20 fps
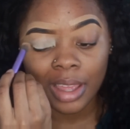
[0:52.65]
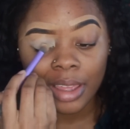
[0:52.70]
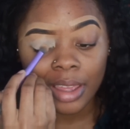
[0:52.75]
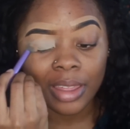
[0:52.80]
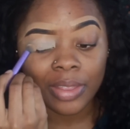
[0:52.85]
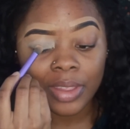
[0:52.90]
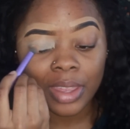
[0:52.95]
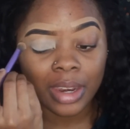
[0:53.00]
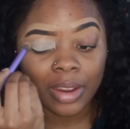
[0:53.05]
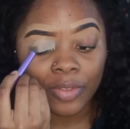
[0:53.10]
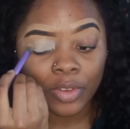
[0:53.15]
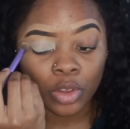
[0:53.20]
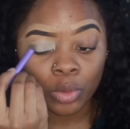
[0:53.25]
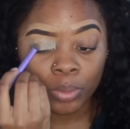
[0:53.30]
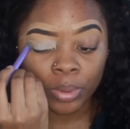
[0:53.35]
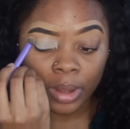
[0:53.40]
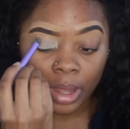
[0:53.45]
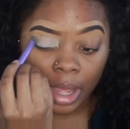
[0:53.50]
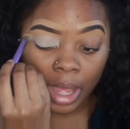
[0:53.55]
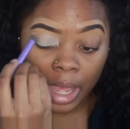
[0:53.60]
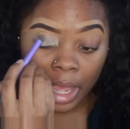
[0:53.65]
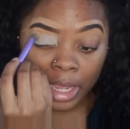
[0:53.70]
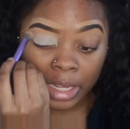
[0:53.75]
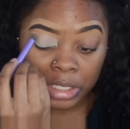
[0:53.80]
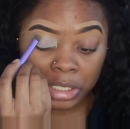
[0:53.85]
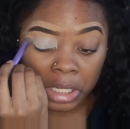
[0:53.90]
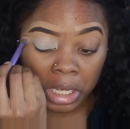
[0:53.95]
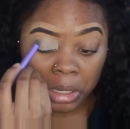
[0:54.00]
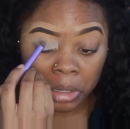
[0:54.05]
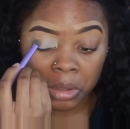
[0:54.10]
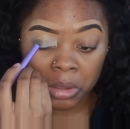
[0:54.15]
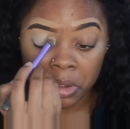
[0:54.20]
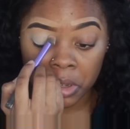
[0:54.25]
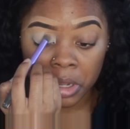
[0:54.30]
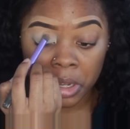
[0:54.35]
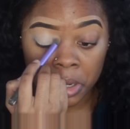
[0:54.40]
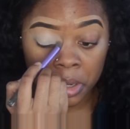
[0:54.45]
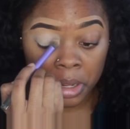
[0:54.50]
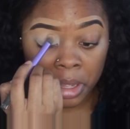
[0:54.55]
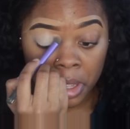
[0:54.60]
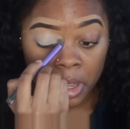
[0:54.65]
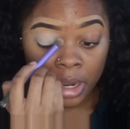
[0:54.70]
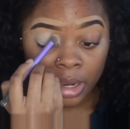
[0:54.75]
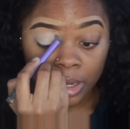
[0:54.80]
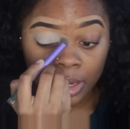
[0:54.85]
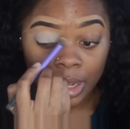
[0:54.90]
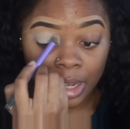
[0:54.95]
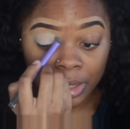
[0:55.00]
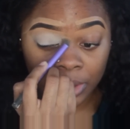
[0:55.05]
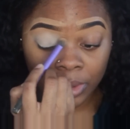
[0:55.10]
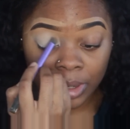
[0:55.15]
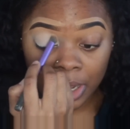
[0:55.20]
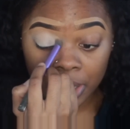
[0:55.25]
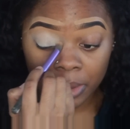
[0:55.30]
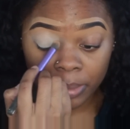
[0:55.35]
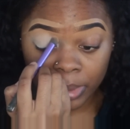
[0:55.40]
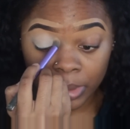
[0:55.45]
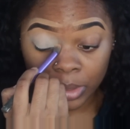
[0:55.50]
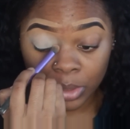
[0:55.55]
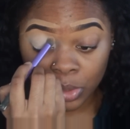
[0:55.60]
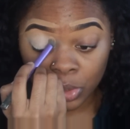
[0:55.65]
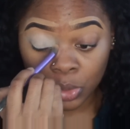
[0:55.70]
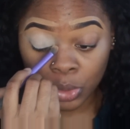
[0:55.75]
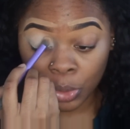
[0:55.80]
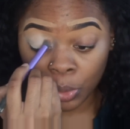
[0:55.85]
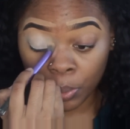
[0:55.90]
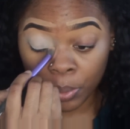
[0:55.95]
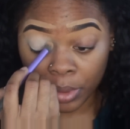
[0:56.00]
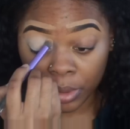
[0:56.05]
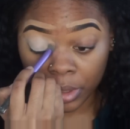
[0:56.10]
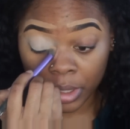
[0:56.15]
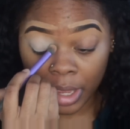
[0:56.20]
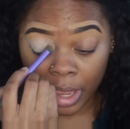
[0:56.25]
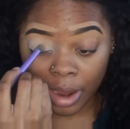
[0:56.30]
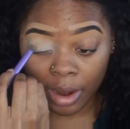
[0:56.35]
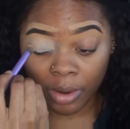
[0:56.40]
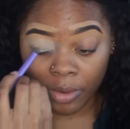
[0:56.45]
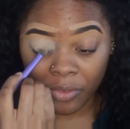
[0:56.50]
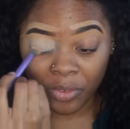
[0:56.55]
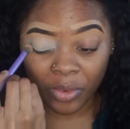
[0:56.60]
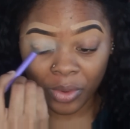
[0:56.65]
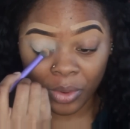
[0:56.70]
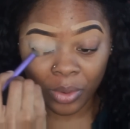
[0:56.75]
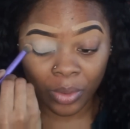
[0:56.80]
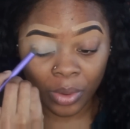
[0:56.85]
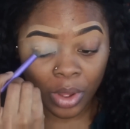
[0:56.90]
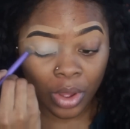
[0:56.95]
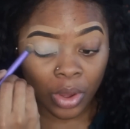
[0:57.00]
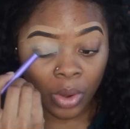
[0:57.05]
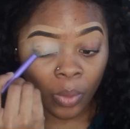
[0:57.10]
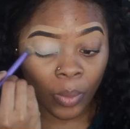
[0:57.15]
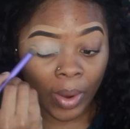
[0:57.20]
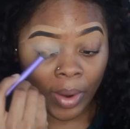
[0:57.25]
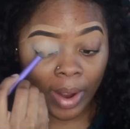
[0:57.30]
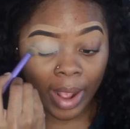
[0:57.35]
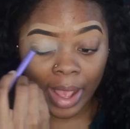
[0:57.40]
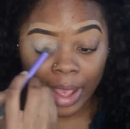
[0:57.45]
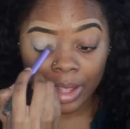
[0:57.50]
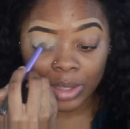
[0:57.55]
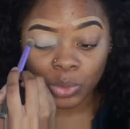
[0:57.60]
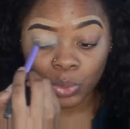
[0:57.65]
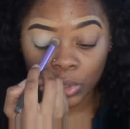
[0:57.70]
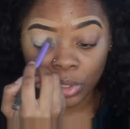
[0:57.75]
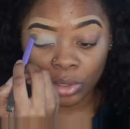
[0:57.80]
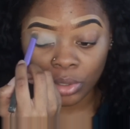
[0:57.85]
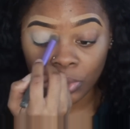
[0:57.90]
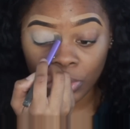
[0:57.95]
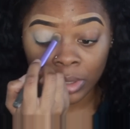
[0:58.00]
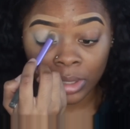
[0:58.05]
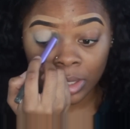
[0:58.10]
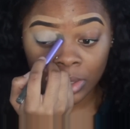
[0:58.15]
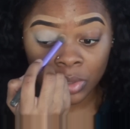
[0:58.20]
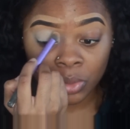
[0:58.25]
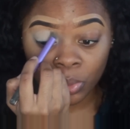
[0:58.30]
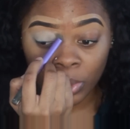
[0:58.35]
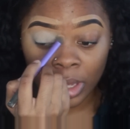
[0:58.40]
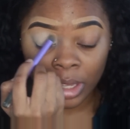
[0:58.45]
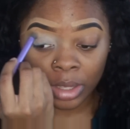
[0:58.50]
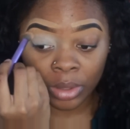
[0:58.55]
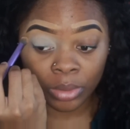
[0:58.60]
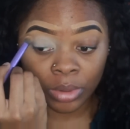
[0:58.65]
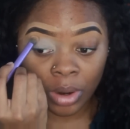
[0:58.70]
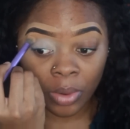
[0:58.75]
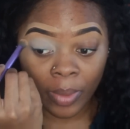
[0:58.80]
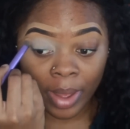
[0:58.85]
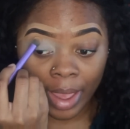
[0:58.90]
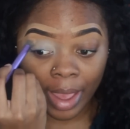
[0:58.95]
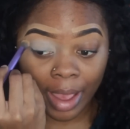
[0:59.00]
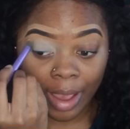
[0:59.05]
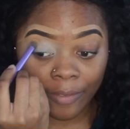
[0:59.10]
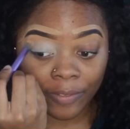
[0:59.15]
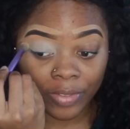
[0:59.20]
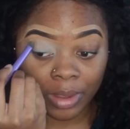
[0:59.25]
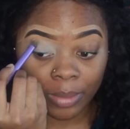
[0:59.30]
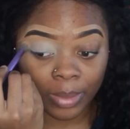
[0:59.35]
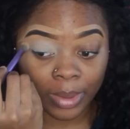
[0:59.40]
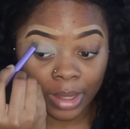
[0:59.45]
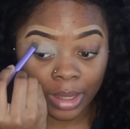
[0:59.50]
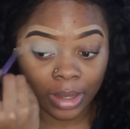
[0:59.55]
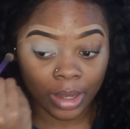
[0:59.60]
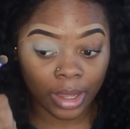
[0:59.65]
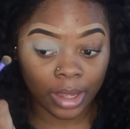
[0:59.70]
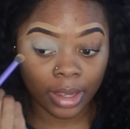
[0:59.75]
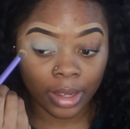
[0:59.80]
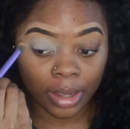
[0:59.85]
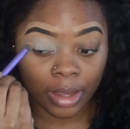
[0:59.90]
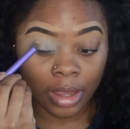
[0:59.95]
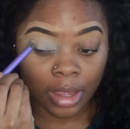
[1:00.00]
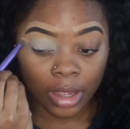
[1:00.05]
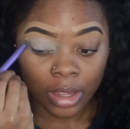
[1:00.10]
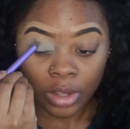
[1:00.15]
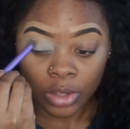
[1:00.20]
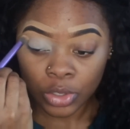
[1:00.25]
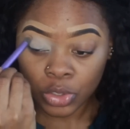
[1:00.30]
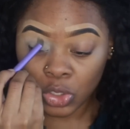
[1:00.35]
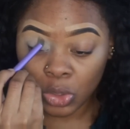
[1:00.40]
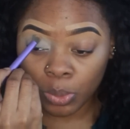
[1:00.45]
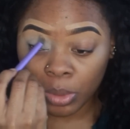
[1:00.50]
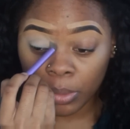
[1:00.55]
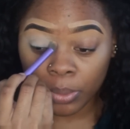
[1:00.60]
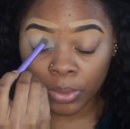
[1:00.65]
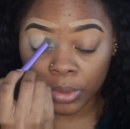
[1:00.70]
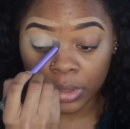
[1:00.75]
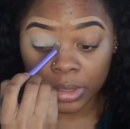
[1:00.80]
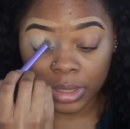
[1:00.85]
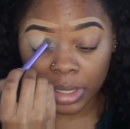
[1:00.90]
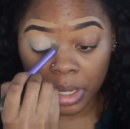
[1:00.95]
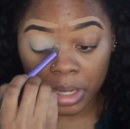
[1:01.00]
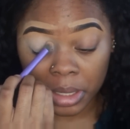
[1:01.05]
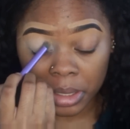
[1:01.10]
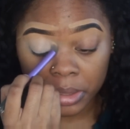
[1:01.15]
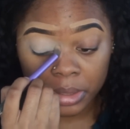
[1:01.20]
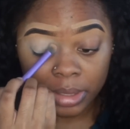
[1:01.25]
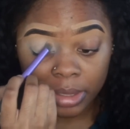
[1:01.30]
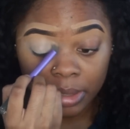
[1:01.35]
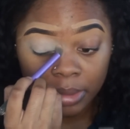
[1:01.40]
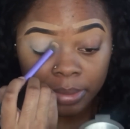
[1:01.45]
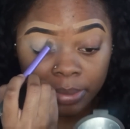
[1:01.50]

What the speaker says: And then if you put eyeshadow on, now you got to be super careful. Whereas when you do it this way, you don't have to be like super precise.